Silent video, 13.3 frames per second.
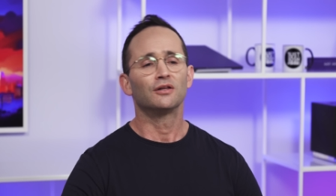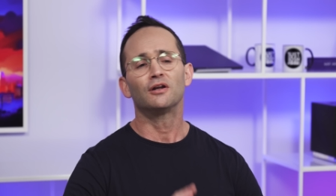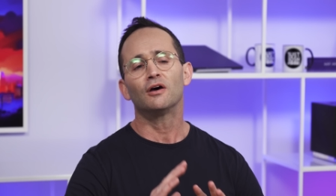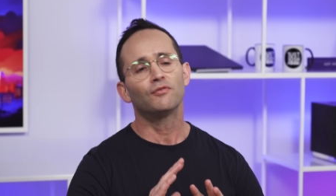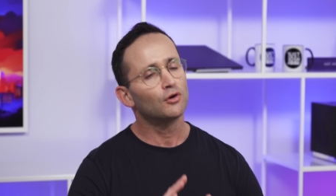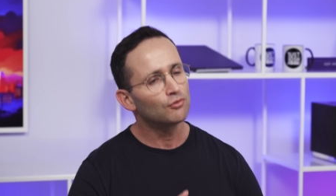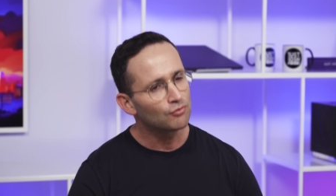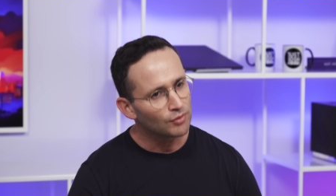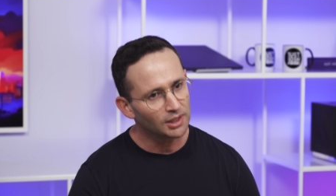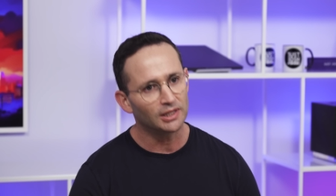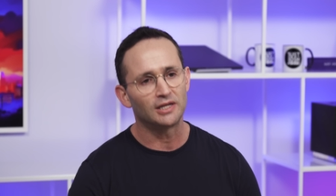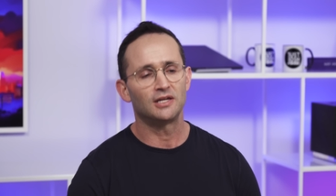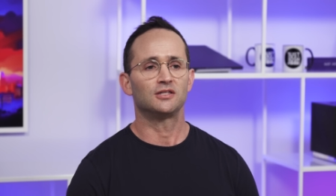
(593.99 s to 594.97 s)
Lenovo
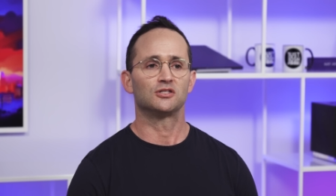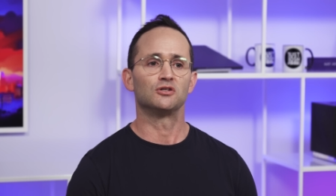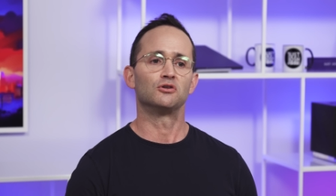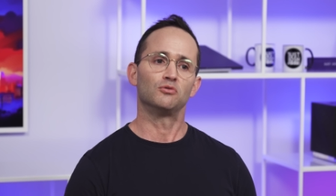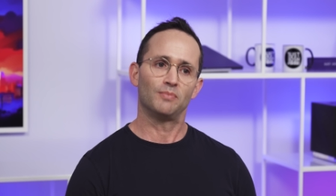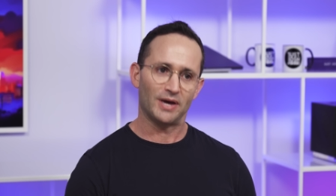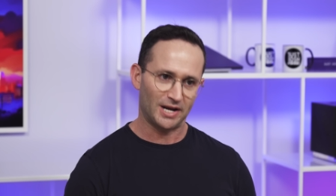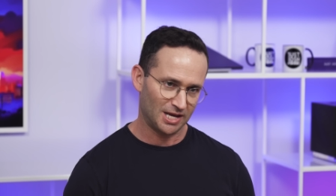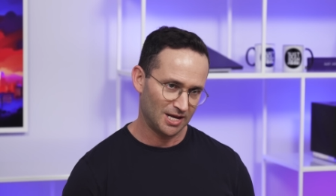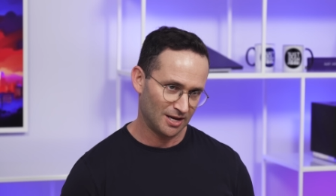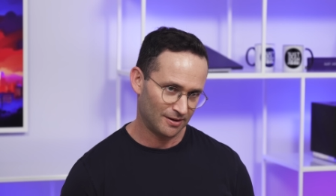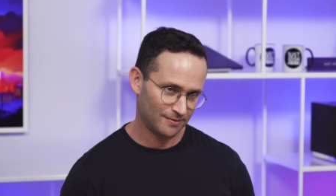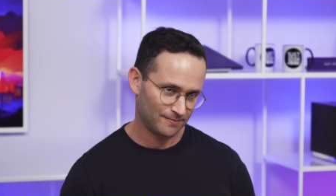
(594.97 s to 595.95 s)
really needs to do better
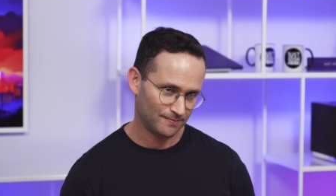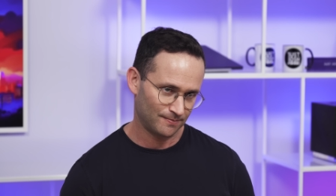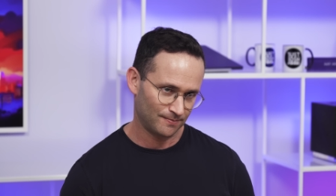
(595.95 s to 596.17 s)
here.